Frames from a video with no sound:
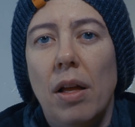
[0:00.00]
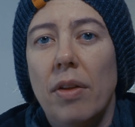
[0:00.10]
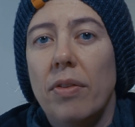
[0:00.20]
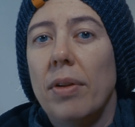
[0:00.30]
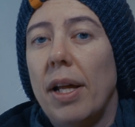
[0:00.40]

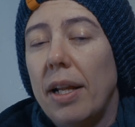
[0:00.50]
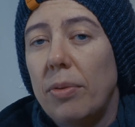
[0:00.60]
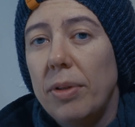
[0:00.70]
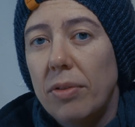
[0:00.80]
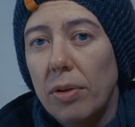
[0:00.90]
So now that
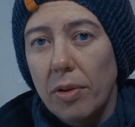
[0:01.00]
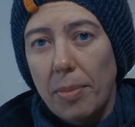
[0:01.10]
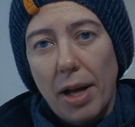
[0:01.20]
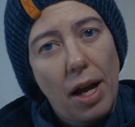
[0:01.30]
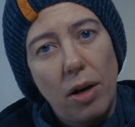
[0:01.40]
we talked
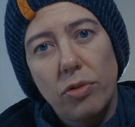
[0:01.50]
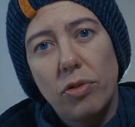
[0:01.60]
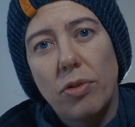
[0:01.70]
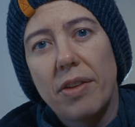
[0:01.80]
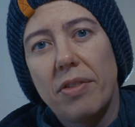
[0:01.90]
about how to
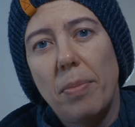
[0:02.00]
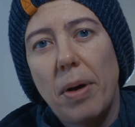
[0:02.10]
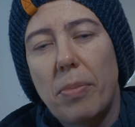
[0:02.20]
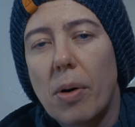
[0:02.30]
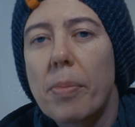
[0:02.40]
dress up
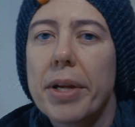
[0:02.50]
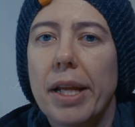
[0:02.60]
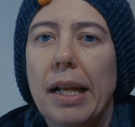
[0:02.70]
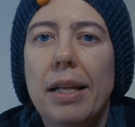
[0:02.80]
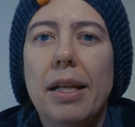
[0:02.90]

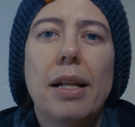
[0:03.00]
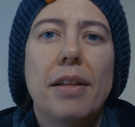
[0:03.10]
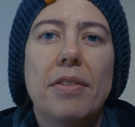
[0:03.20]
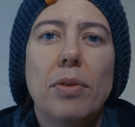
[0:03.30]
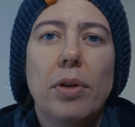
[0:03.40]
appropriately,
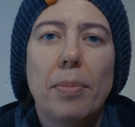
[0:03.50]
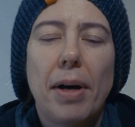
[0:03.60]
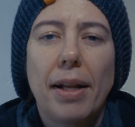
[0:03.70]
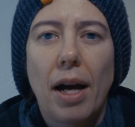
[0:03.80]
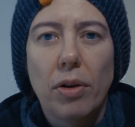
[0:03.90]
let's talk
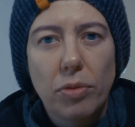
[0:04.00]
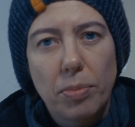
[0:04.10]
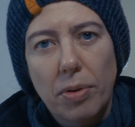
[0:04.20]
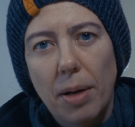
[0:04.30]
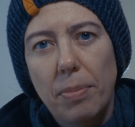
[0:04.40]
about how to
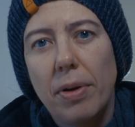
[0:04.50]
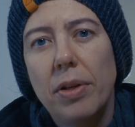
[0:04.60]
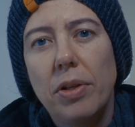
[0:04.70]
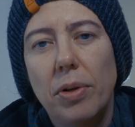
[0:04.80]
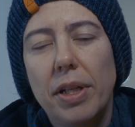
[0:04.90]
prep
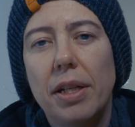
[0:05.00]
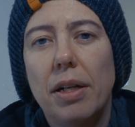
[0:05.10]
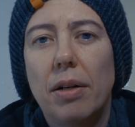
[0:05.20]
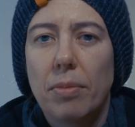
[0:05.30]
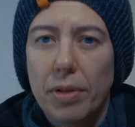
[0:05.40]
your
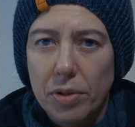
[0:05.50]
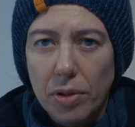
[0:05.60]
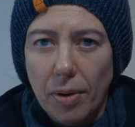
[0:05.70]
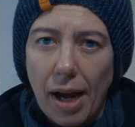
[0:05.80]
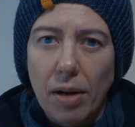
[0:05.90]
gear when you
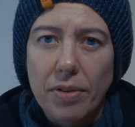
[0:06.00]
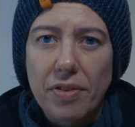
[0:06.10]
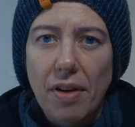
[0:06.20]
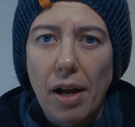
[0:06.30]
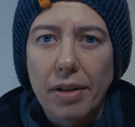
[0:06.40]
go
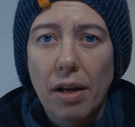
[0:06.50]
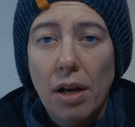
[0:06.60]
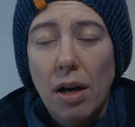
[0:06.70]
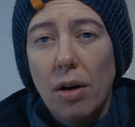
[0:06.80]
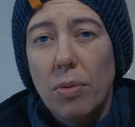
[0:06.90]
outside.
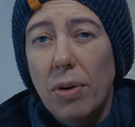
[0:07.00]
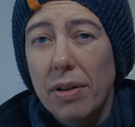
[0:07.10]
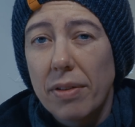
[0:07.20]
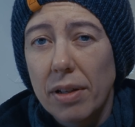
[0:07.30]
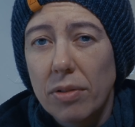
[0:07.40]

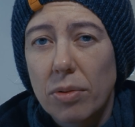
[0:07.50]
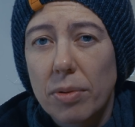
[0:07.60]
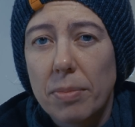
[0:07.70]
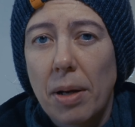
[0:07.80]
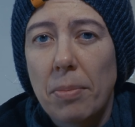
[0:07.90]
One thing to
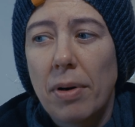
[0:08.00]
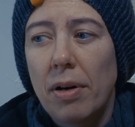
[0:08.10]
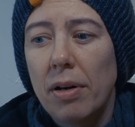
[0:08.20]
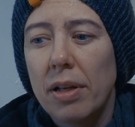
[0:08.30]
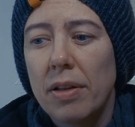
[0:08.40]

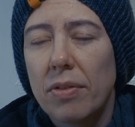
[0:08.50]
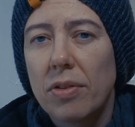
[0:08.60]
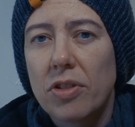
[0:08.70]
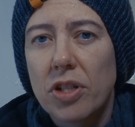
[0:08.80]
remember is the